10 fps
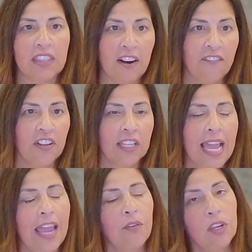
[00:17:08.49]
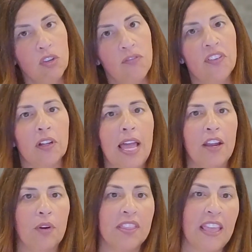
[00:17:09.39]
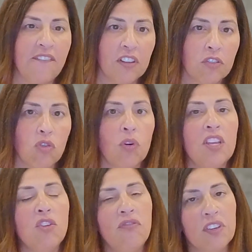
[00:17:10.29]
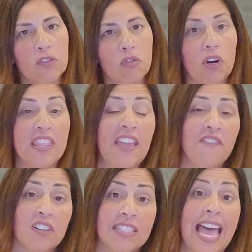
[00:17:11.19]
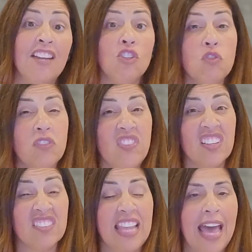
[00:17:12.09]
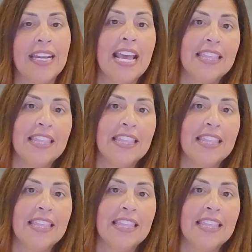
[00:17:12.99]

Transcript: They're feeling angry, you feel angry. They feel sorry, you feel sorry. They feel sad, you feel sad.